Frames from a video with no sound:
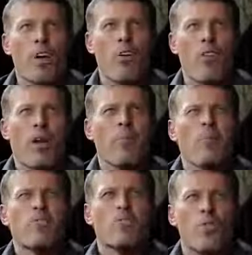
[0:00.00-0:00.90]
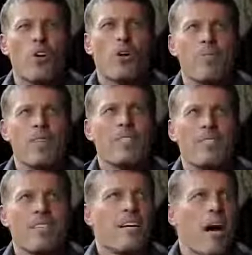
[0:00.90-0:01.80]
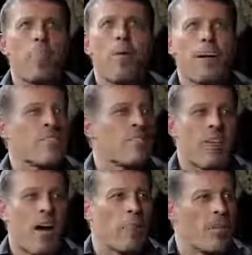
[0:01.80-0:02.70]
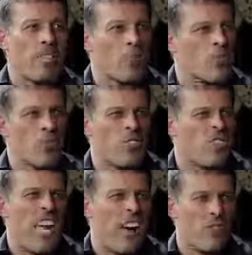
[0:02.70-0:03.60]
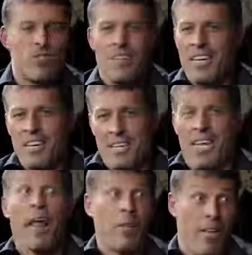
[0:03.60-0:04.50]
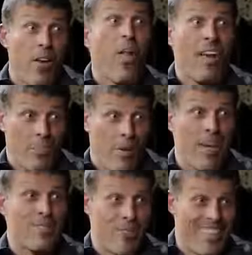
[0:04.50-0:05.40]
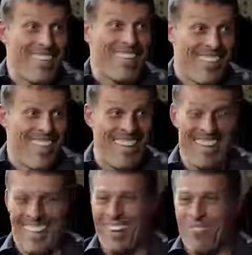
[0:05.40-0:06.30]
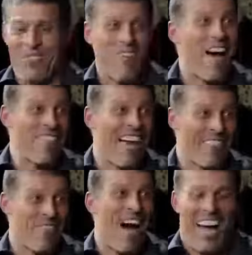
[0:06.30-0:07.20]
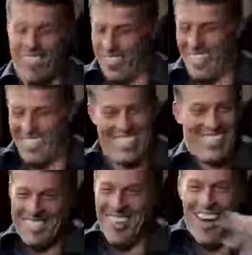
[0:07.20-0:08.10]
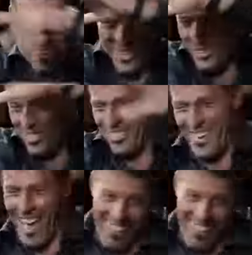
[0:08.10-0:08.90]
there and I'm going to absorb this abundance environment because I'm so scarce. And I'm going to eat all I can possibly eat, for $5.95 of this tacos and salad.